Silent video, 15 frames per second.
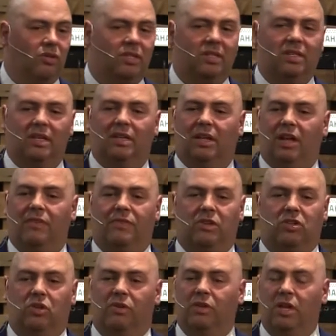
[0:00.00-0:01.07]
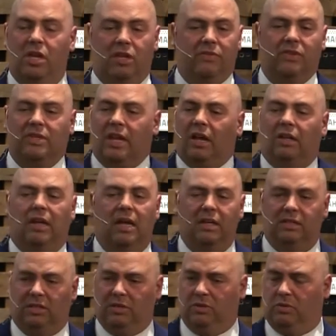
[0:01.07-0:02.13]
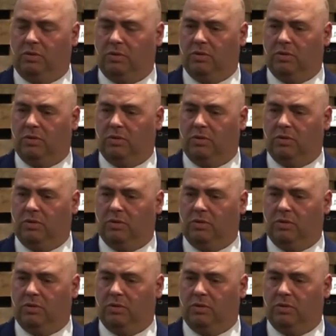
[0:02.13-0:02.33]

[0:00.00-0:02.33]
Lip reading: sin life that you've just held on to.